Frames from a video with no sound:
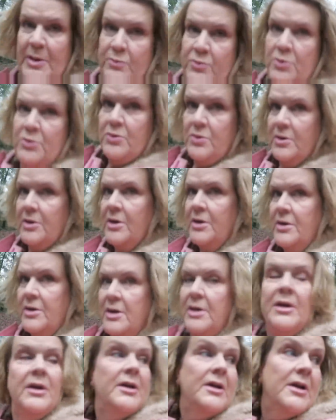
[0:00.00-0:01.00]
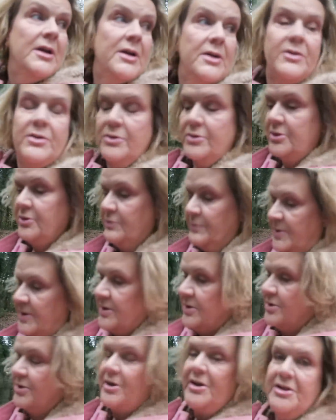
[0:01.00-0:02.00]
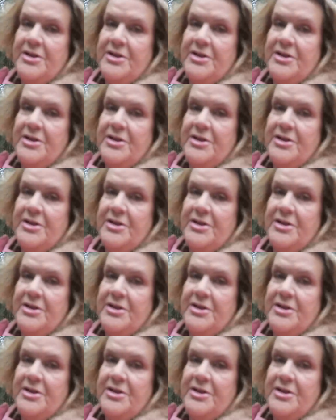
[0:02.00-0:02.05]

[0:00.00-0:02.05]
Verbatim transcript: my walk. I thought it would be a good